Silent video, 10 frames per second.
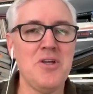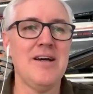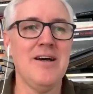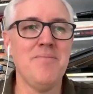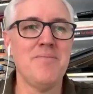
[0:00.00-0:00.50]

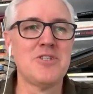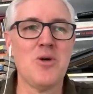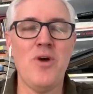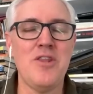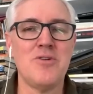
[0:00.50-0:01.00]
Um, so
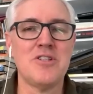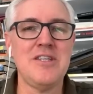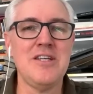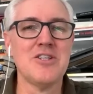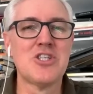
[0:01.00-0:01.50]
whether it's
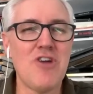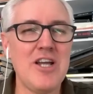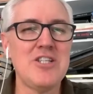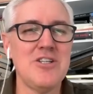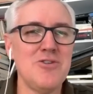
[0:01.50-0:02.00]
the
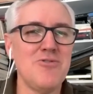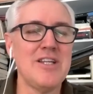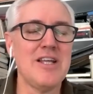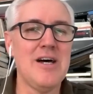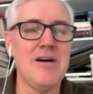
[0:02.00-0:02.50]
illustration you
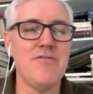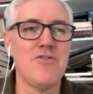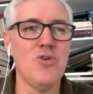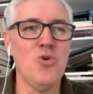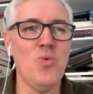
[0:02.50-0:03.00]
really love,
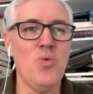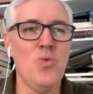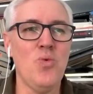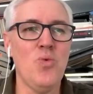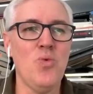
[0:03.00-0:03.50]
or whether
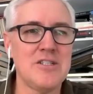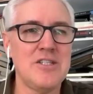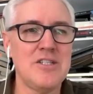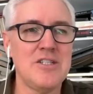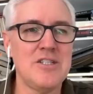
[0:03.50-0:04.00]
it's the
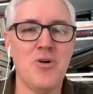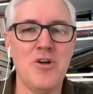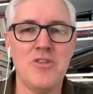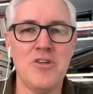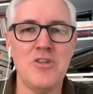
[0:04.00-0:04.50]
exegetical
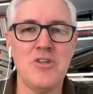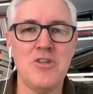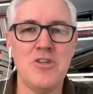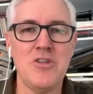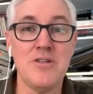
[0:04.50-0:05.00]
point that you
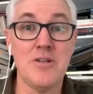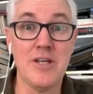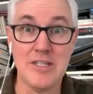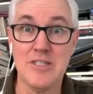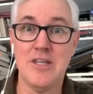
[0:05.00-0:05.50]
want a little
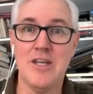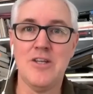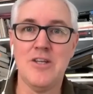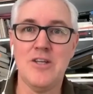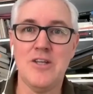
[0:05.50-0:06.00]

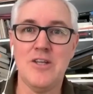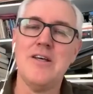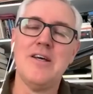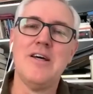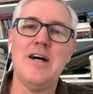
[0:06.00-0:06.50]
exegetical
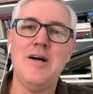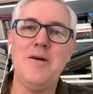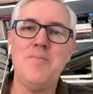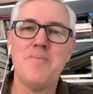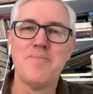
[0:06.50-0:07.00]

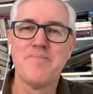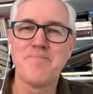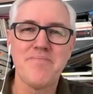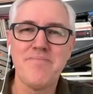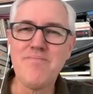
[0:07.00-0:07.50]
um,
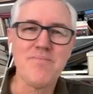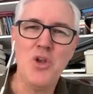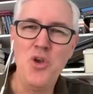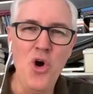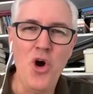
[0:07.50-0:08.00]

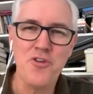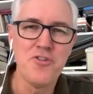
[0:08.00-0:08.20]
knot